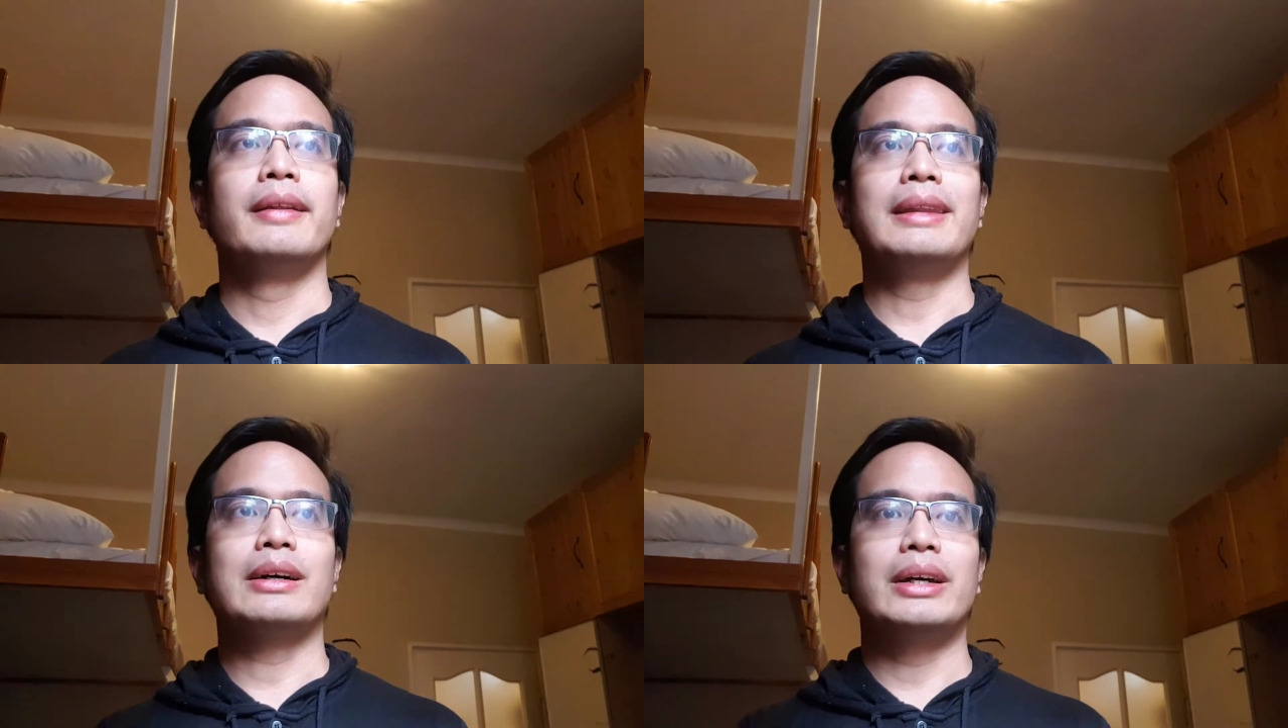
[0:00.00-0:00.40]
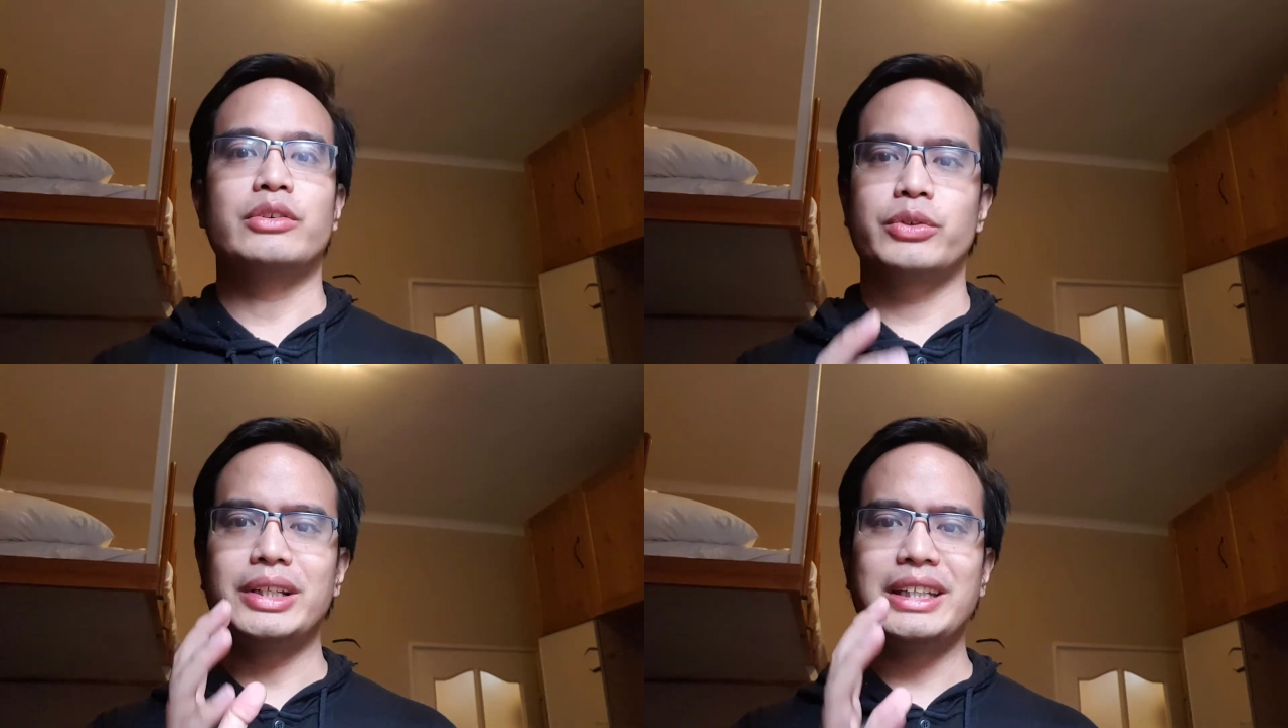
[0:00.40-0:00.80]
Now, it
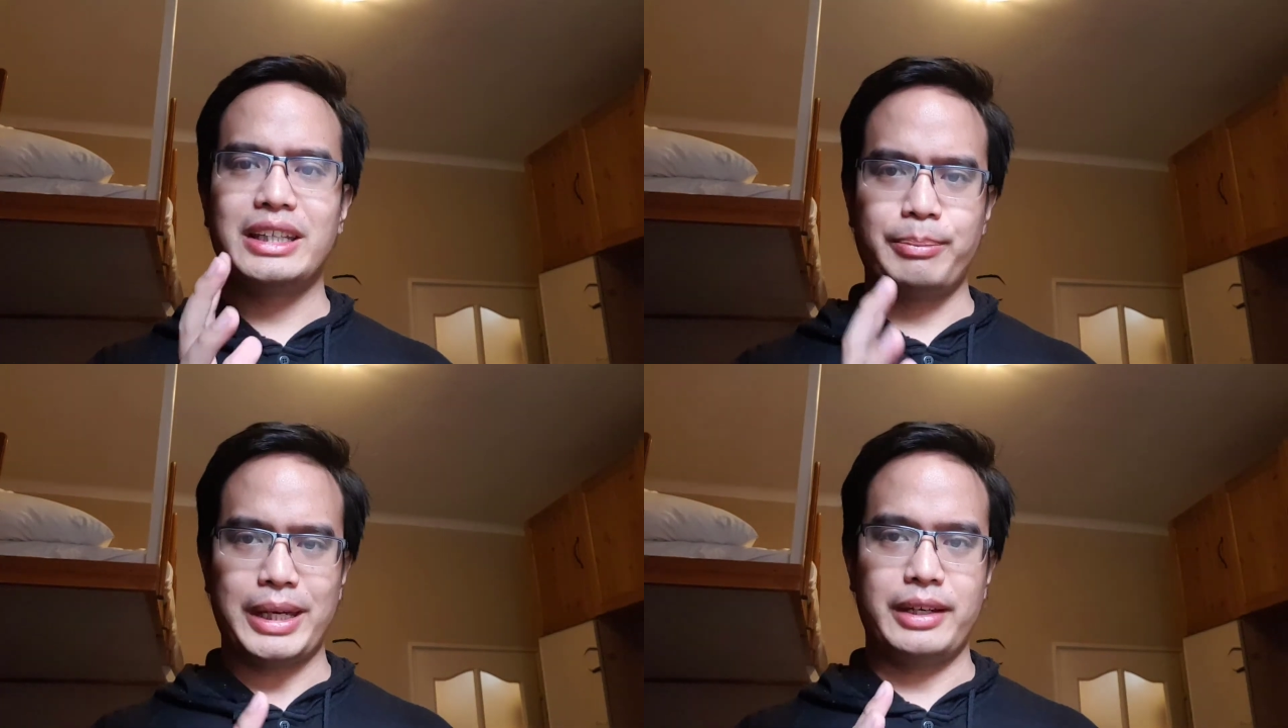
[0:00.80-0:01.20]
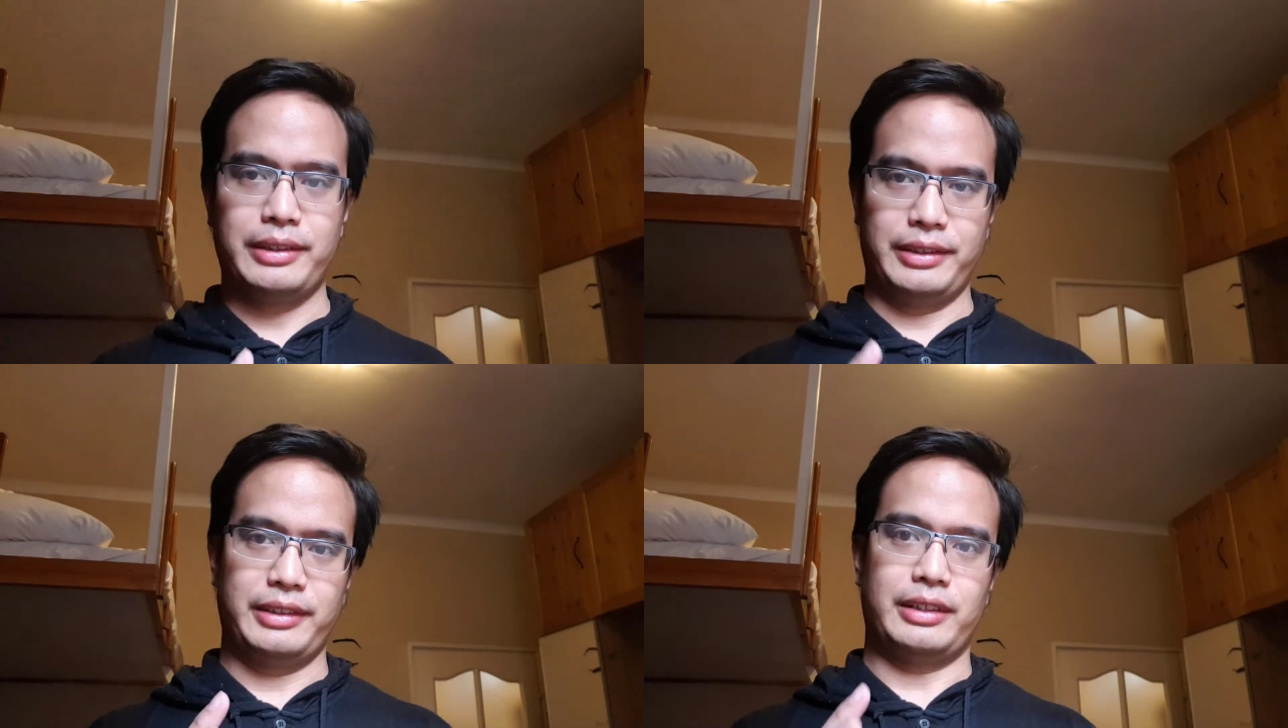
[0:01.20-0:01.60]
really
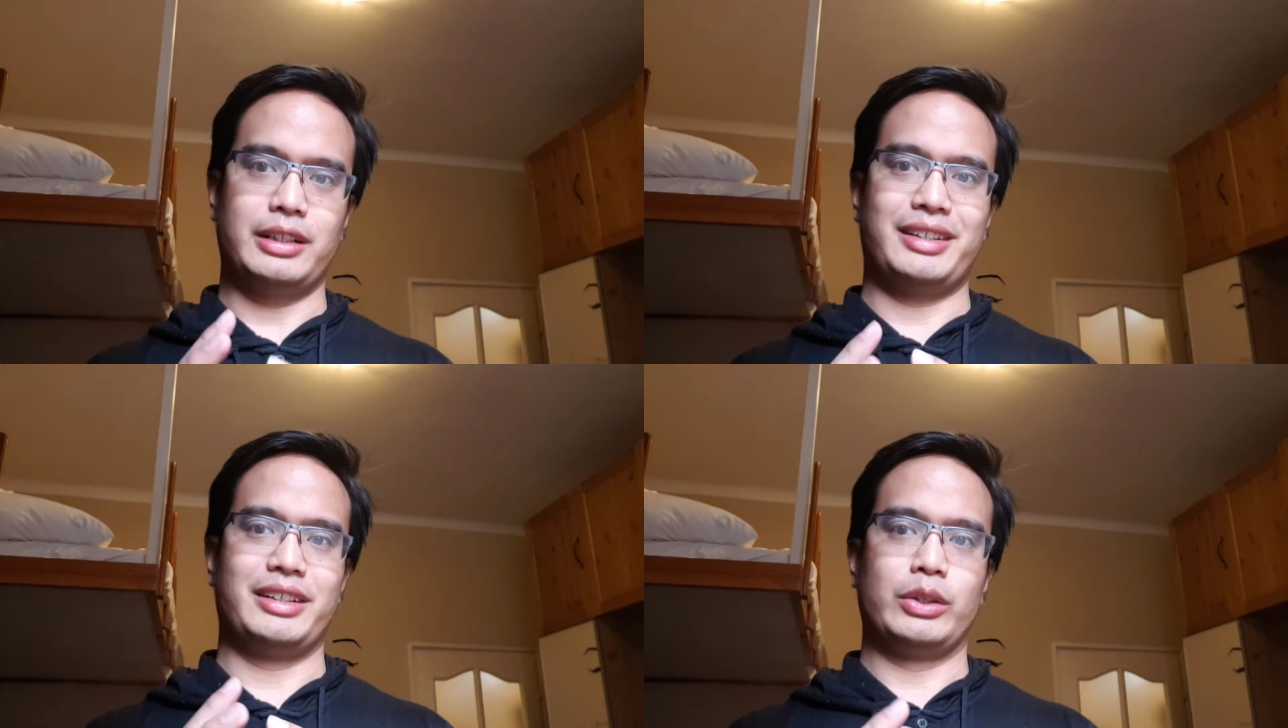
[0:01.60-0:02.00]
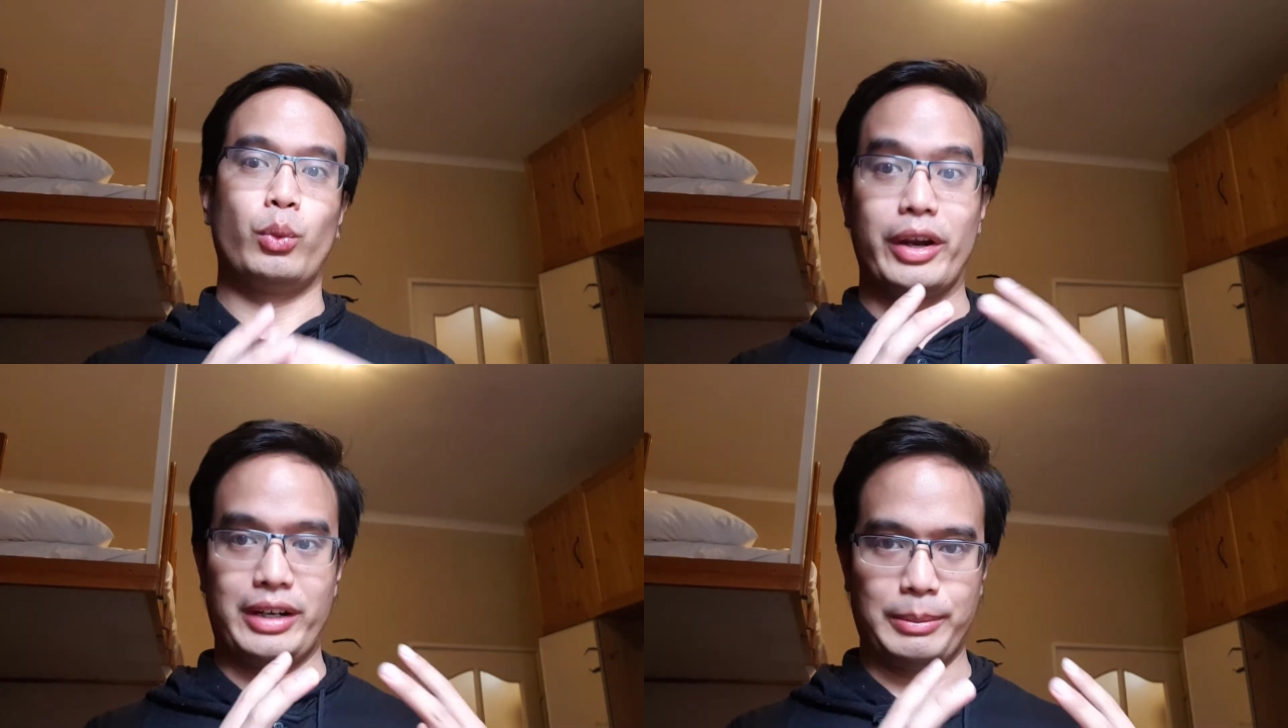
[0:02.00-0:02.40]
depends on
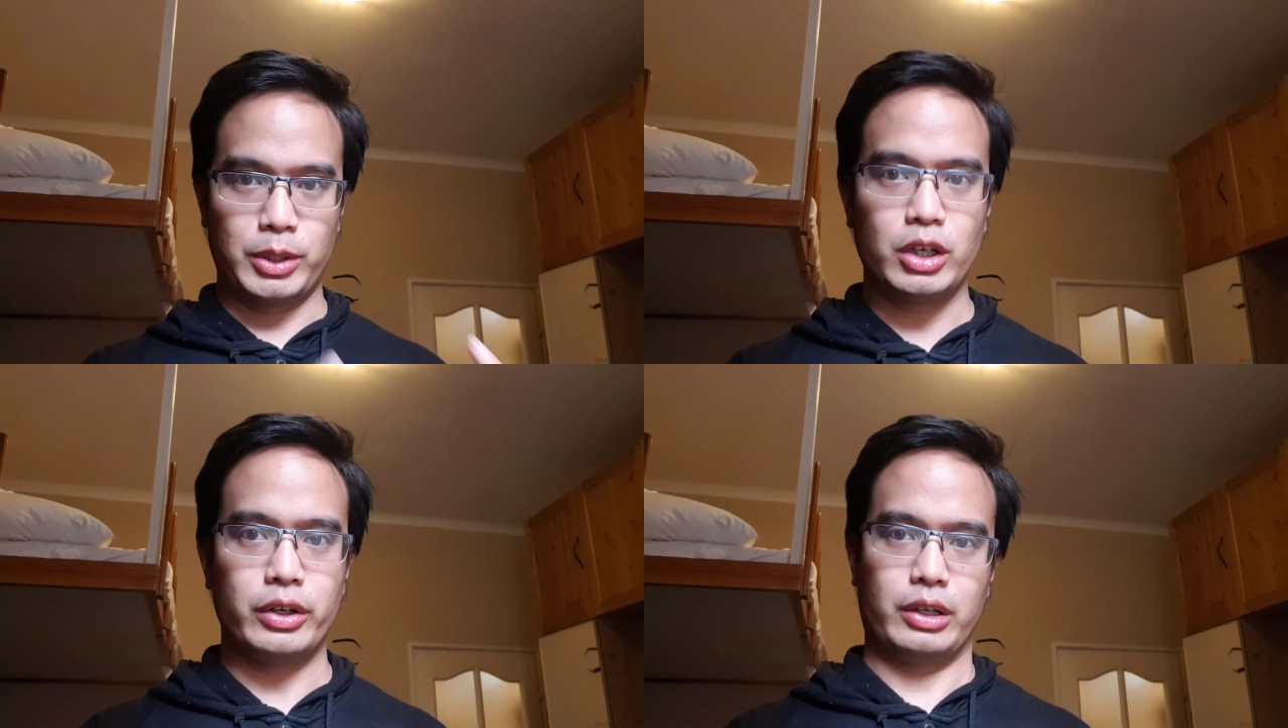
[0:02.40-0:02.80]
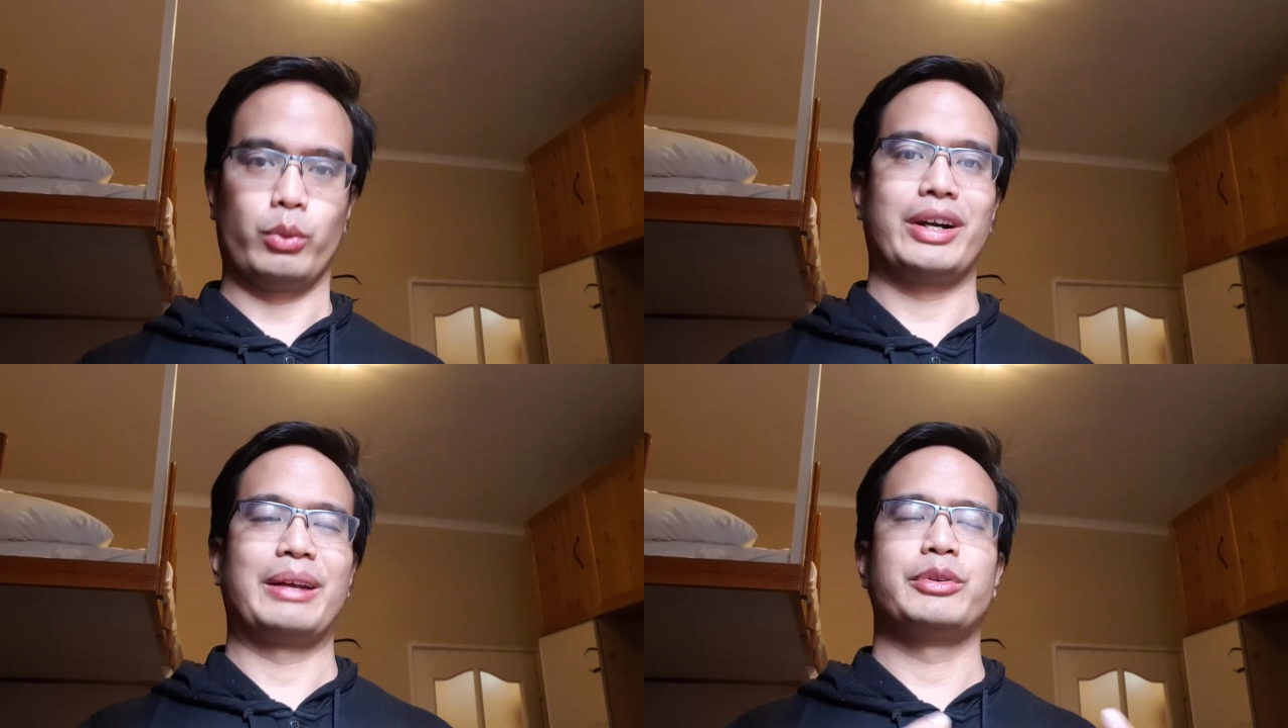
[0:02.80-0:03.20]
where I'm going,
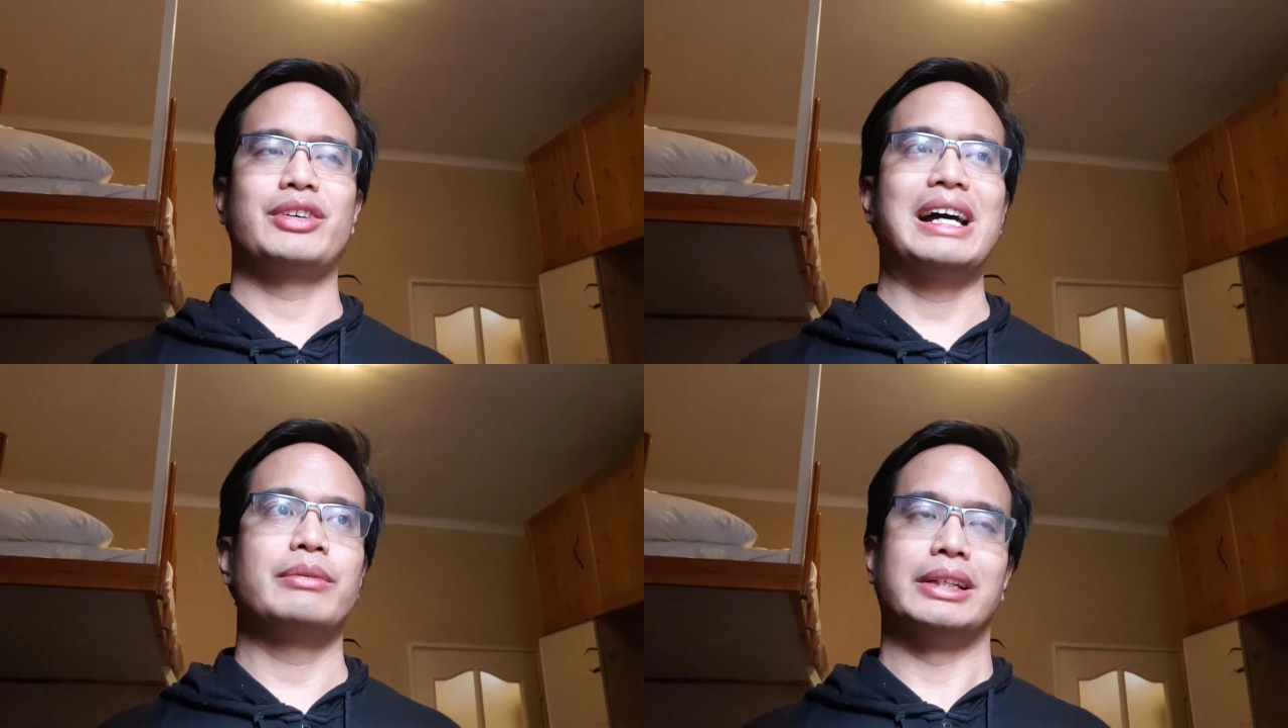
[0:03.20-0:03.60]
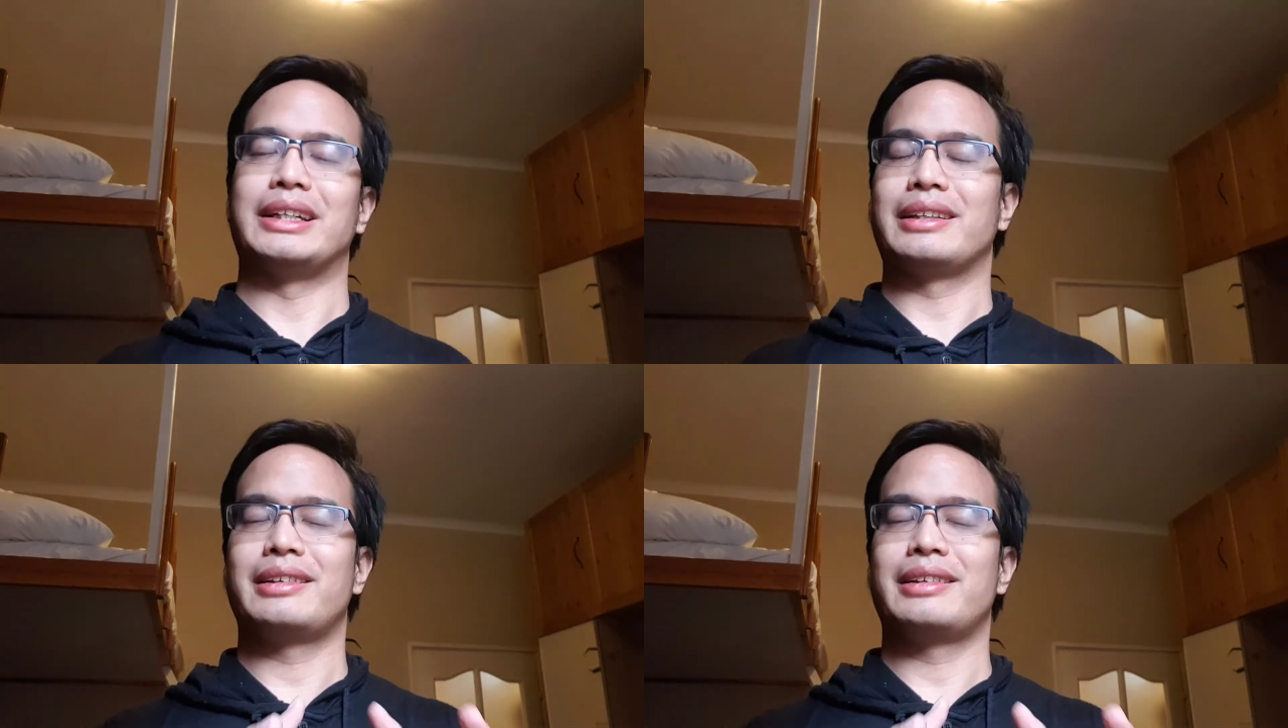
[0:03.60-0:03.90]
where I'm traveling.